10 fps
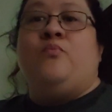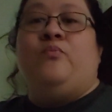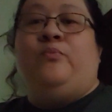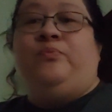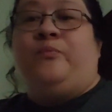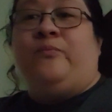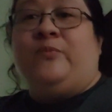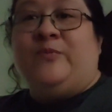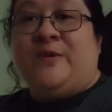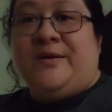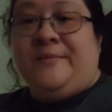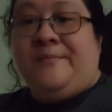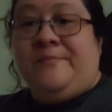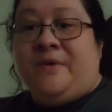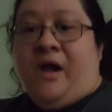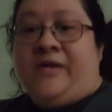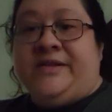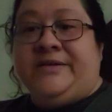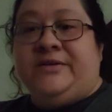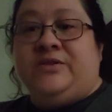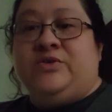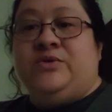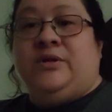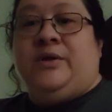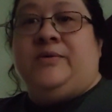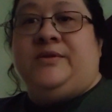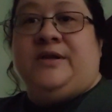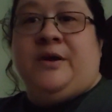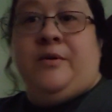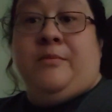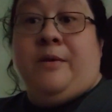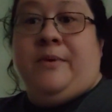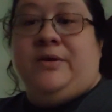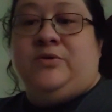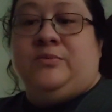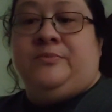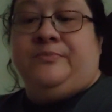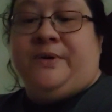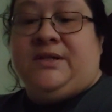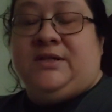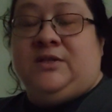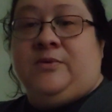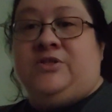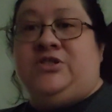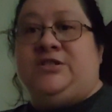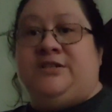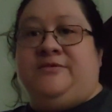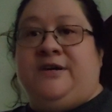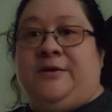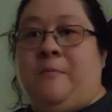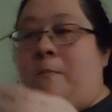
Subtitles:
That's a little too close. I'm in my bedroom. My son's watching TV.